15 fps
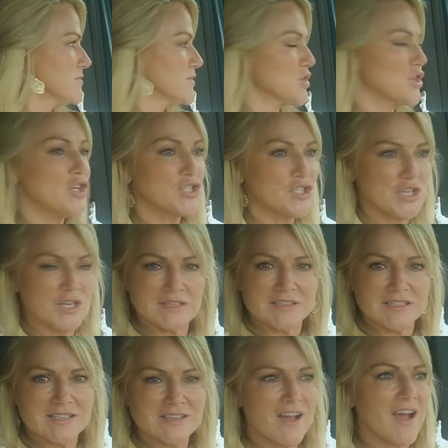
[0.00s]
cushion
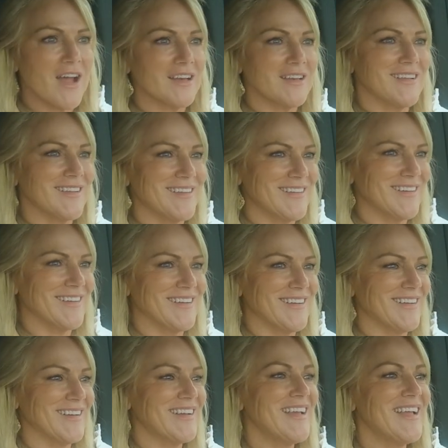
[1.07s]
to not
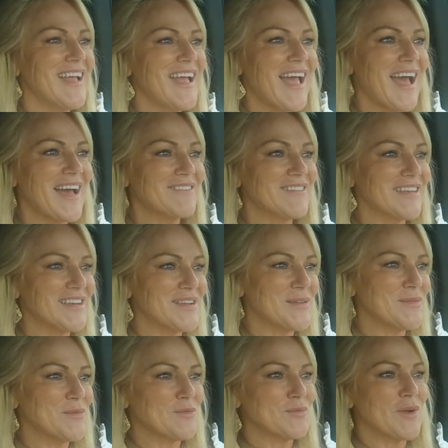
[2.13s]
have any
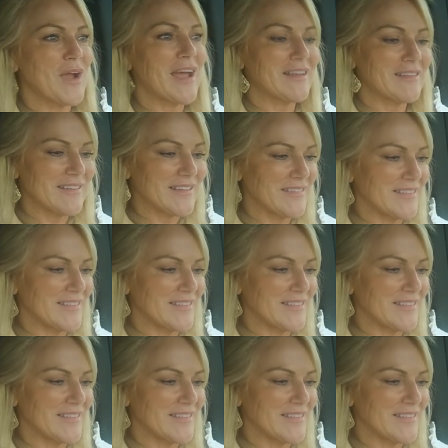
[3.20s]
rattling